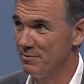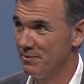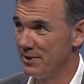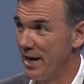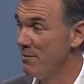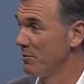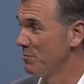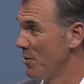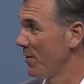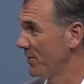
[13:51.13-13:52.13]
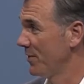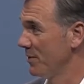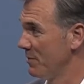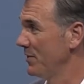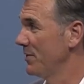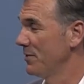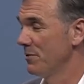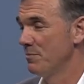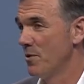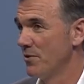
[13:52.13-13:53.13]
the, game of sports or the business
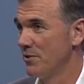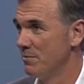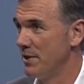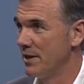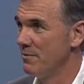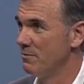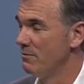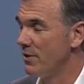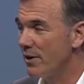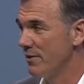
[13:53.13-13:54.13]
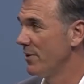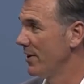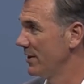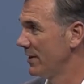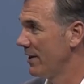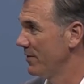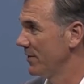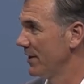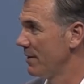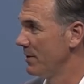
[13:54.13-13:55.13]
of sports has become very, very
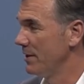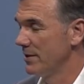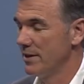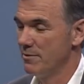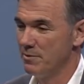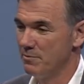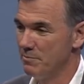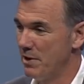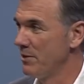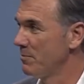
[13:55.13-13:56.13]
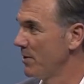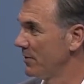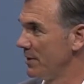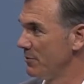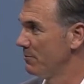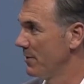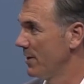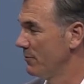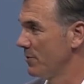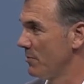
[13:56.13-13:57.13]
intelligent. I mean, uh, baseball teams,
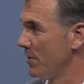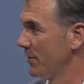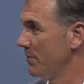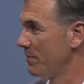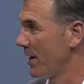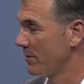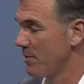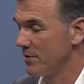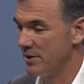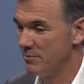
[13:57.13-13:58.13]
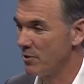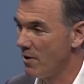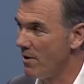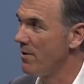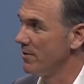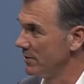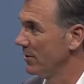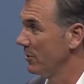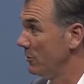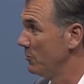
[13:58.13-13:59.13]
uh, football teams, basketball teams are
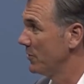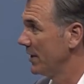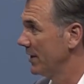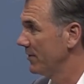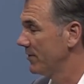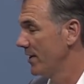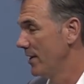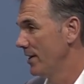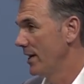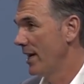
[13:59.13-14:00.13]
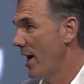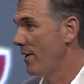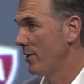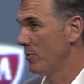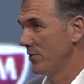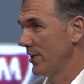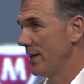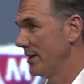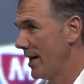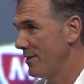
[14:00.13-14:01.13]
all uh, using this and hiring, once
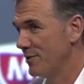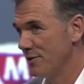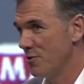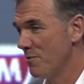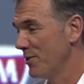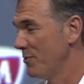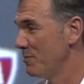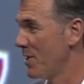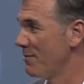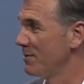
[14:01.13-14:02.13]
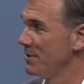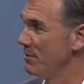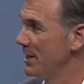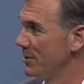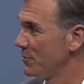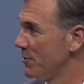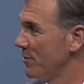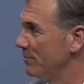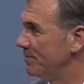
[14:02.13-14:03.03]
again, guys that normally would probably be in this room.